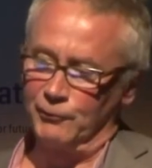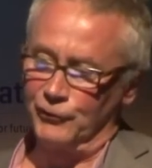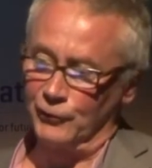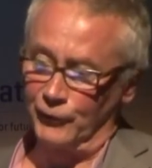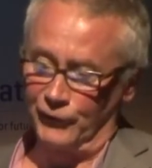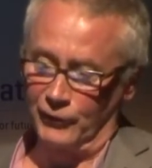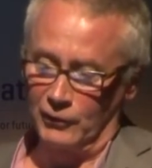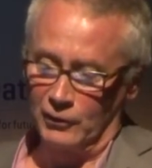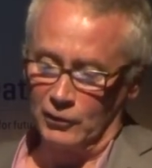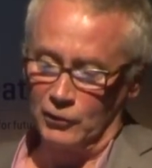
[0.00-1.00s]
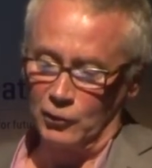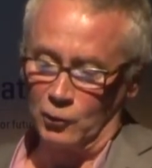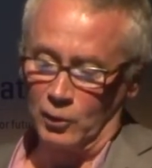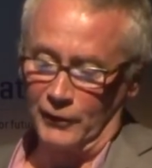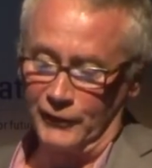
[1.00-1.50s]
produce good
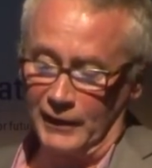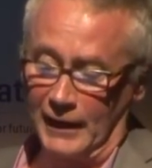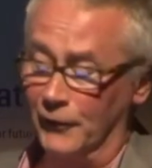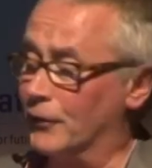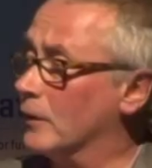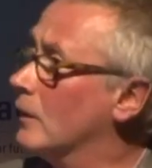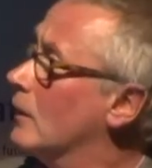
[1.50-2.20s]
quality housing.